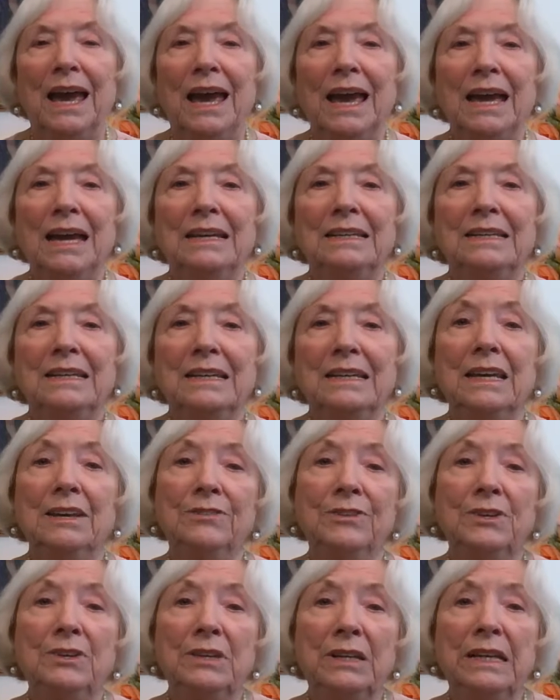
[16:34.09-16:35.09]
And
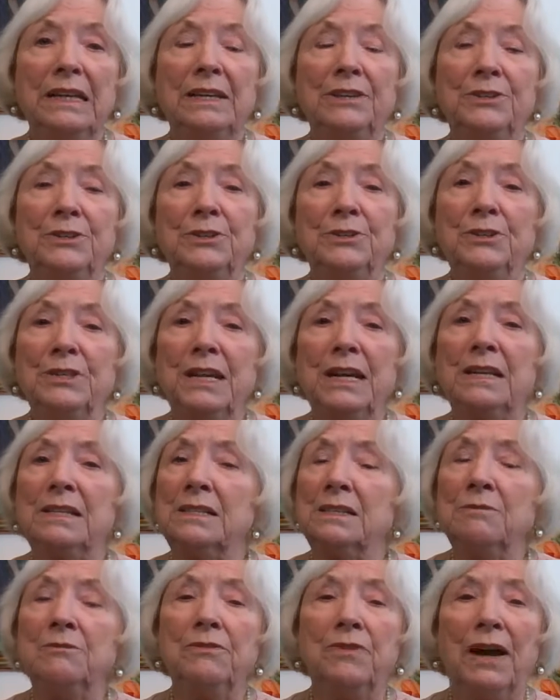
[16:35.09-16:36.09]
if you need to, take
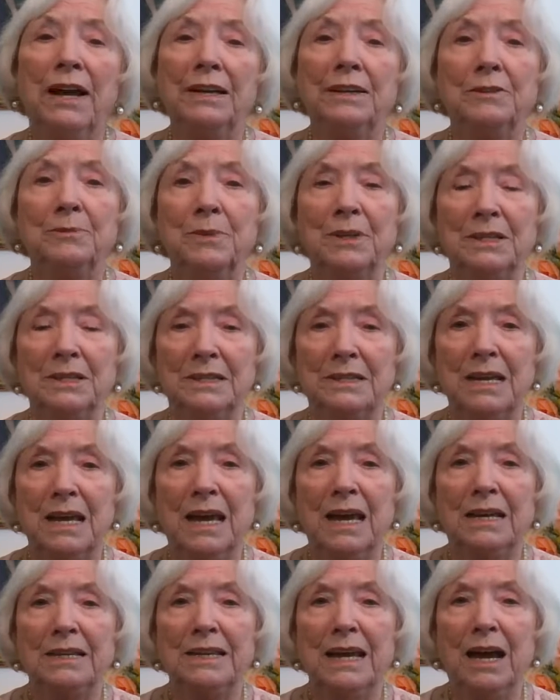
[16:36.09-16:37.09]
some vitamins
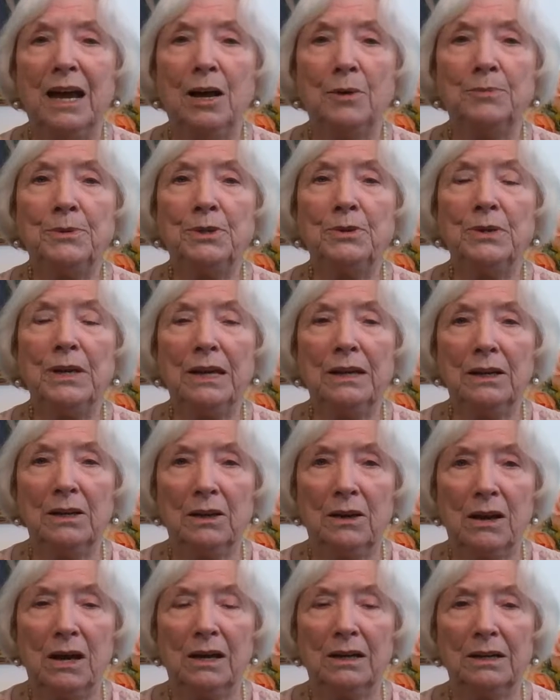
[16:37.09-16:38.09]
to help you get
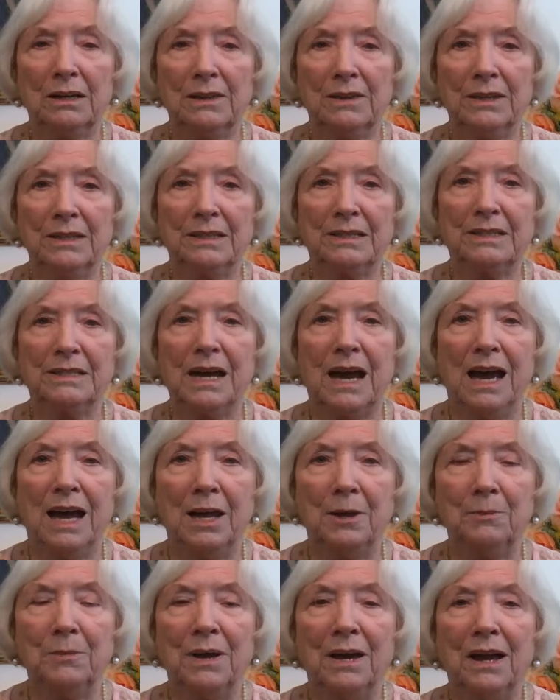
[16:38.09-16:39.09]
along this
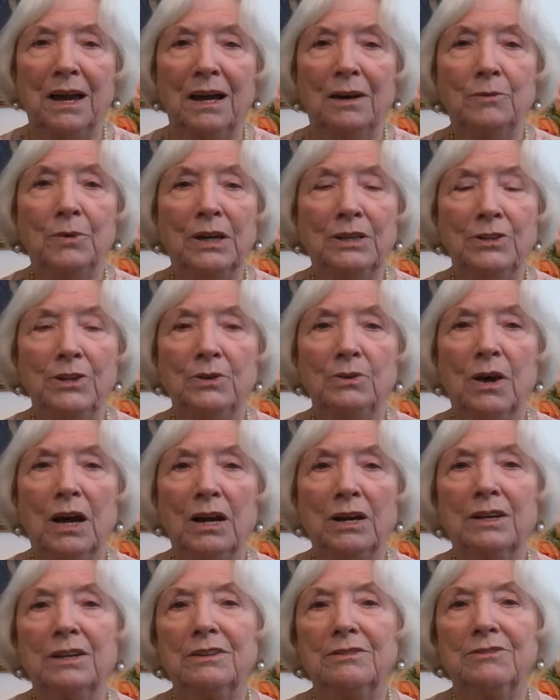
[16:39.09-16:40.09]
time when you
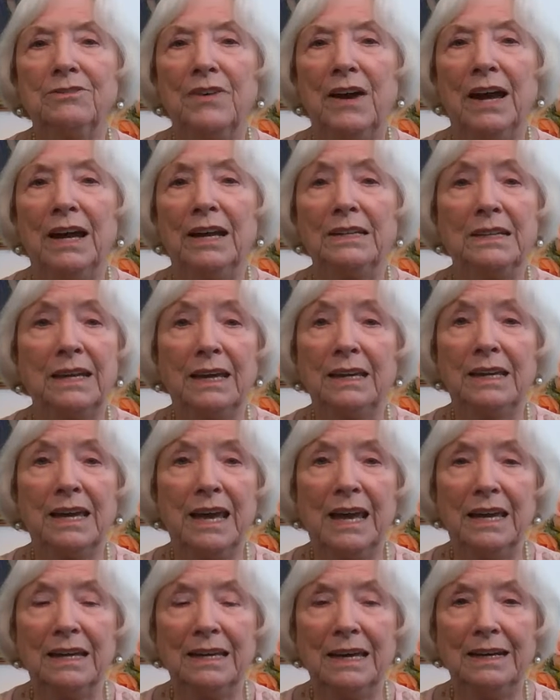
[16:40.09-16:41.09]
are confined and
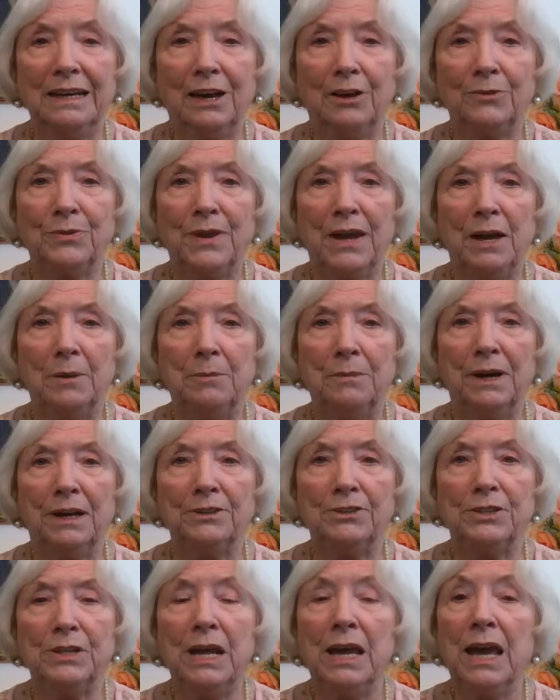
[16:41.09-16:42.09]
can't get out that
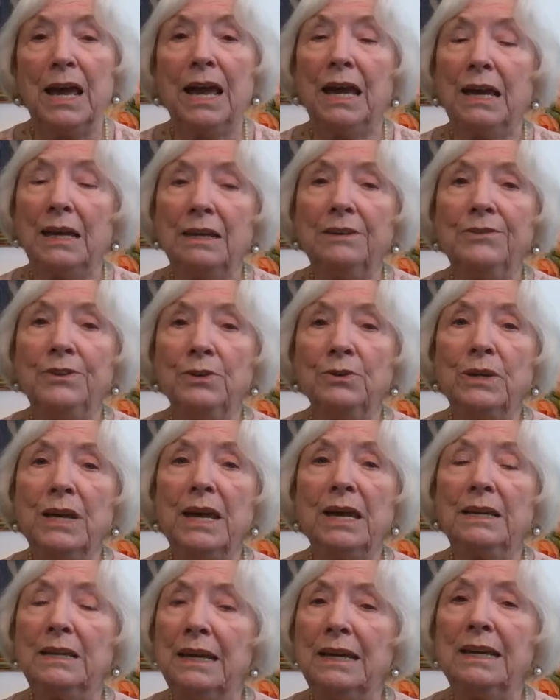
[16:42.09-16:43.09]
much. And if you
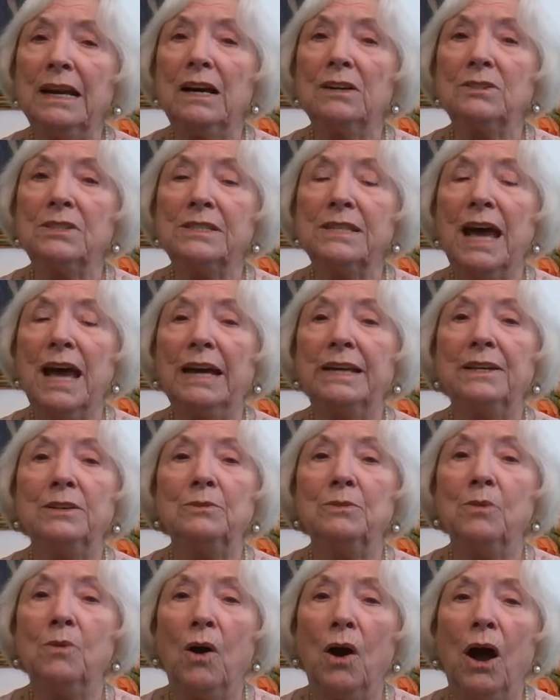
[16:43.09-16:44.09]
can get outside
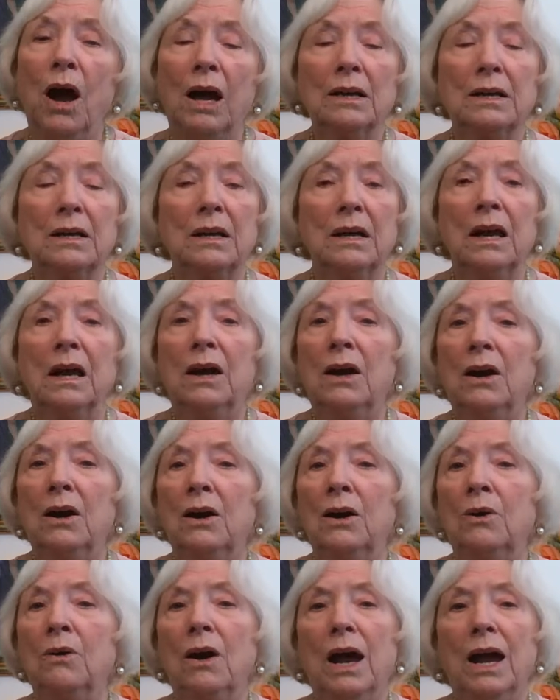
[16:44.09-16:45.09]
and walk,
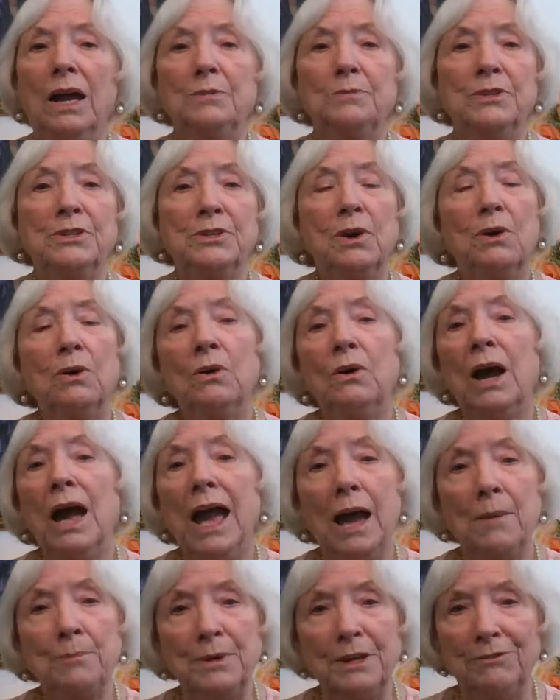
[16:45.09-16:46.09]
oh, I'm so
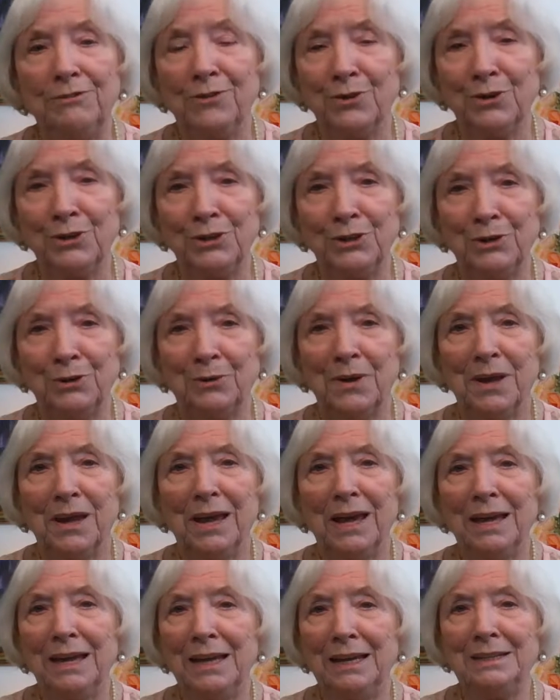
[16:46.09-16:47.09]
happy for you.
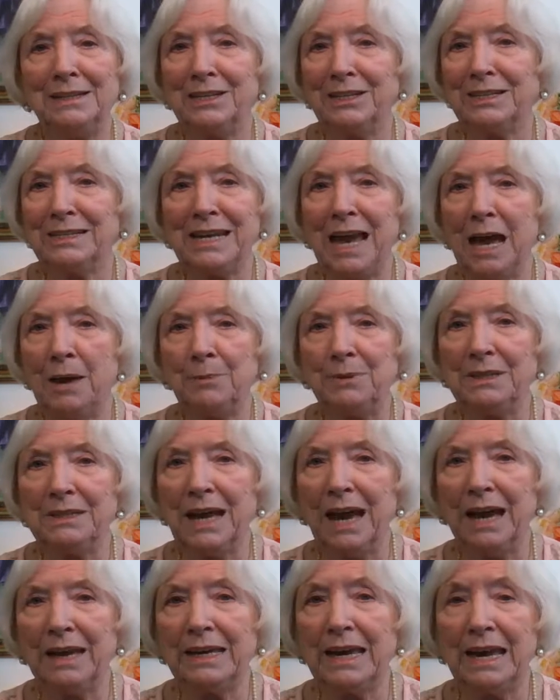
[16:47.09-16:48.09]
It just
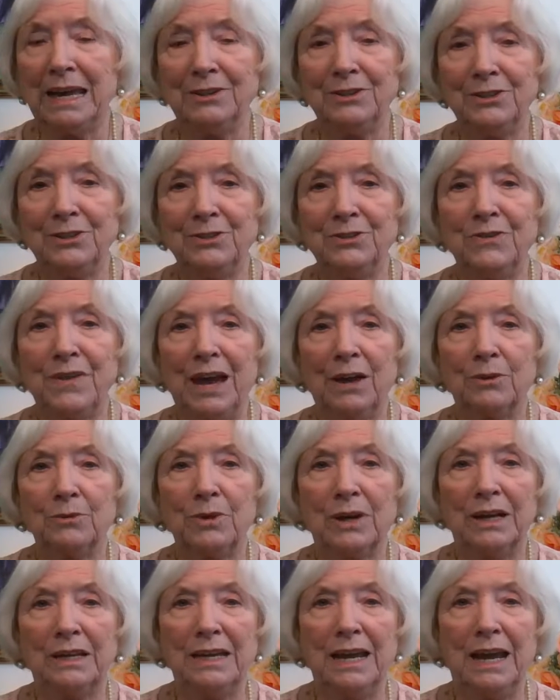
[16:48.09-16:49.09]
happens I can't do that
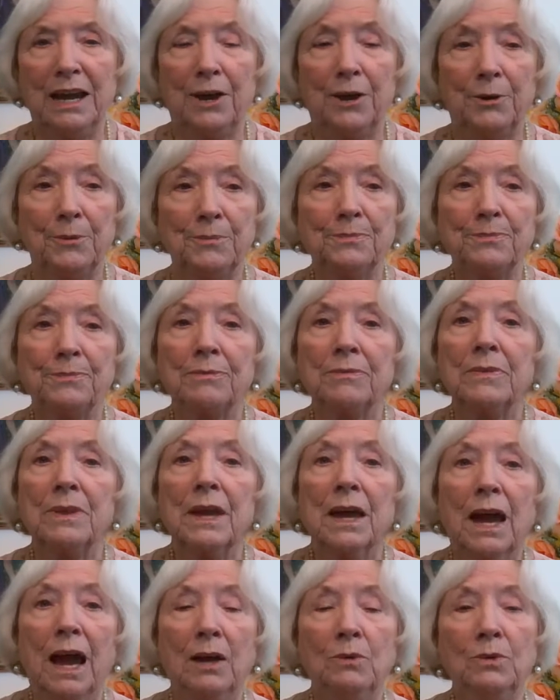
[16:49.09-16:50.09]
right now.
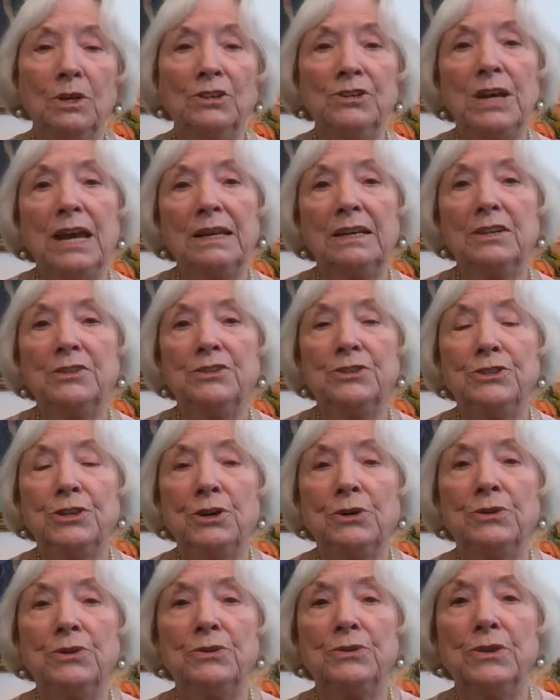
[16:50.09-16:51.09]
I wish I could
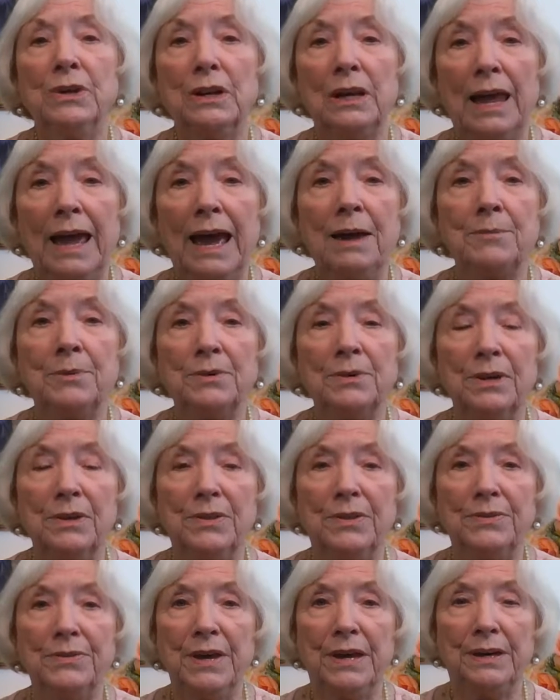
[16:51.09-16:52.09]
show you the
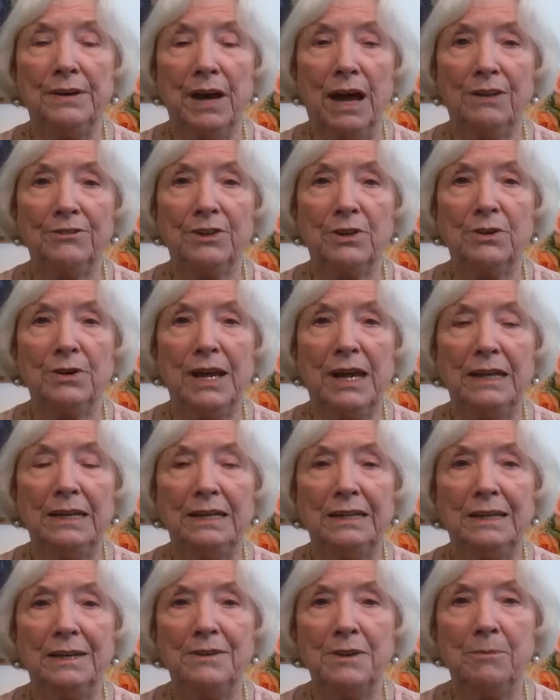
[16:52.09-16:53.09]
labyrinth that I've
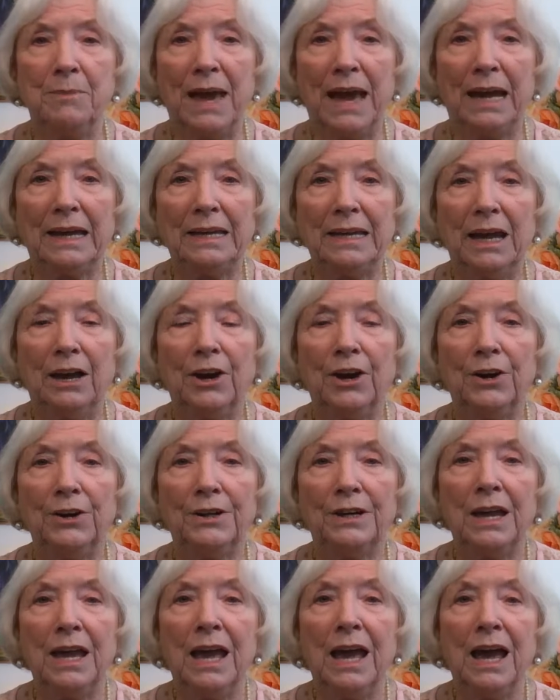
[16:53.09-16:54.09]
created in the
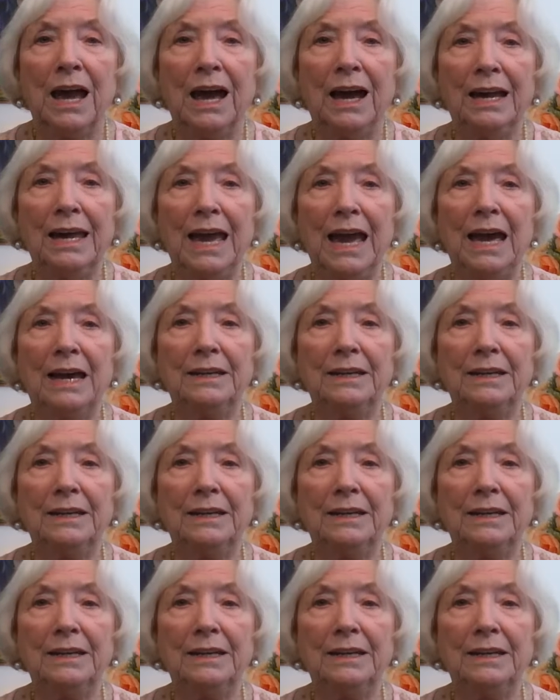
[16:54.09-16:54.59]
backyard. I